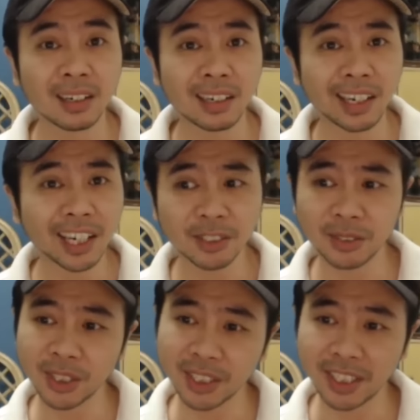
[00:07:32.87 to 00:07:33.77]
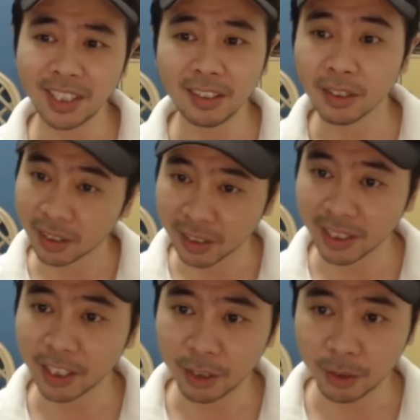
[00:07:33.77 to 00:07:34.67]
Extra skill,
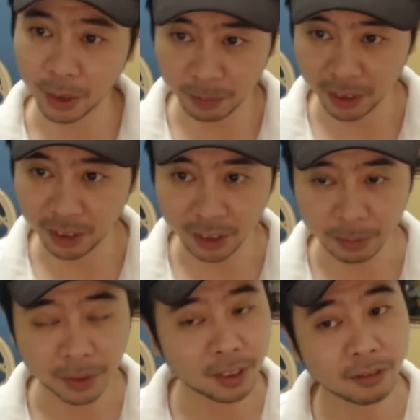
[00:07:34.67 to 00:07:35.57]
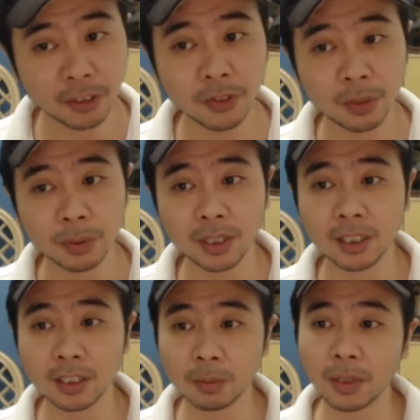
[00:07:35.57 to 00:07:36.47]
extremely simple,
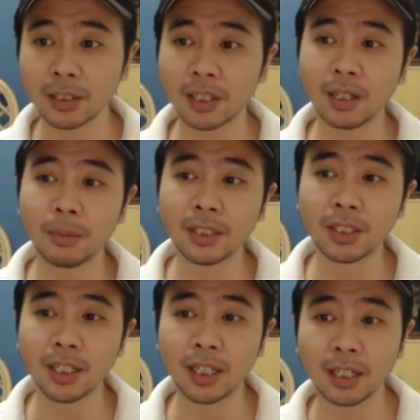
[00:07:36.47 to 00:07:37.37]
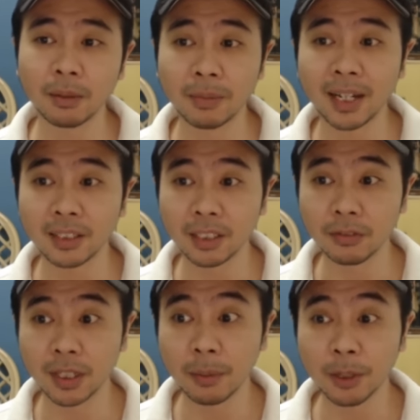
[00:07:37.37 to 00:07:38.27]
50% spark damage and
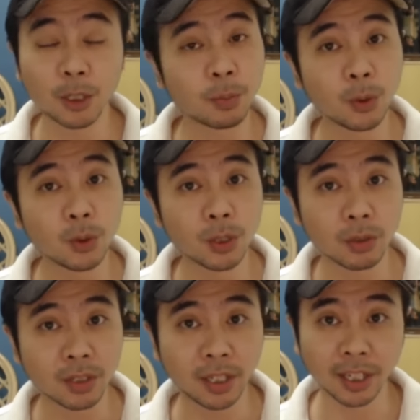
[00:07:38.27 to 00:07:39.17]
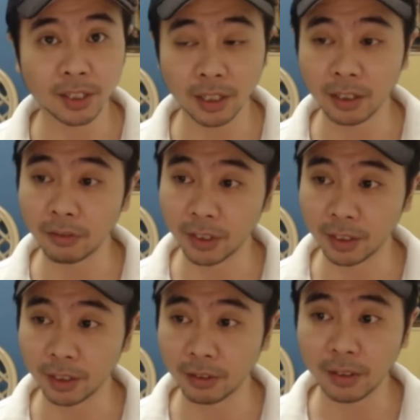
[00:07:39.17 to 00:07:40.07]
massive damage boost to status
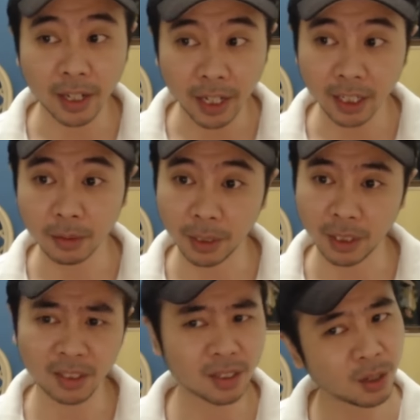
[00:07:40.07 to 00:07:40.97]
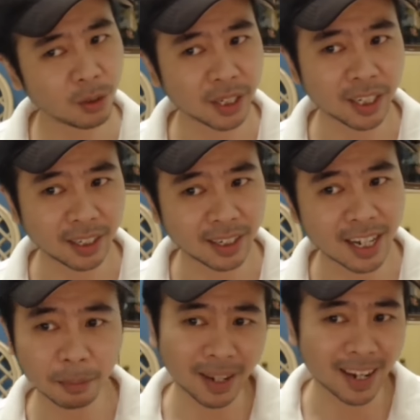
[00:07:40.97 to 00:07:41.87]
inflicted enemies. Okay,
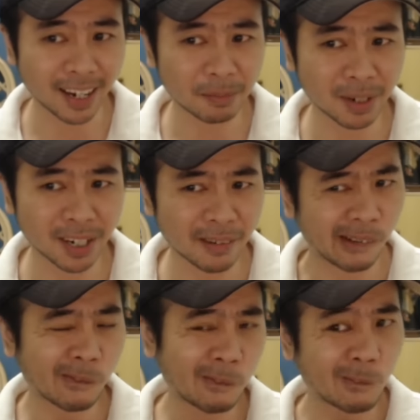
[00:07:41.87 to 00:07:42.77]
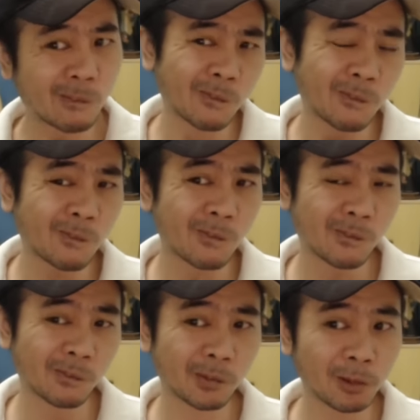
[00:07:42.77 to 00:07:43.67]
not bad, but
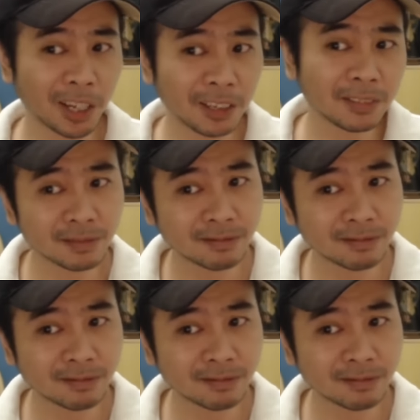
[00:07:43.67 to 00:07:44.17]
well,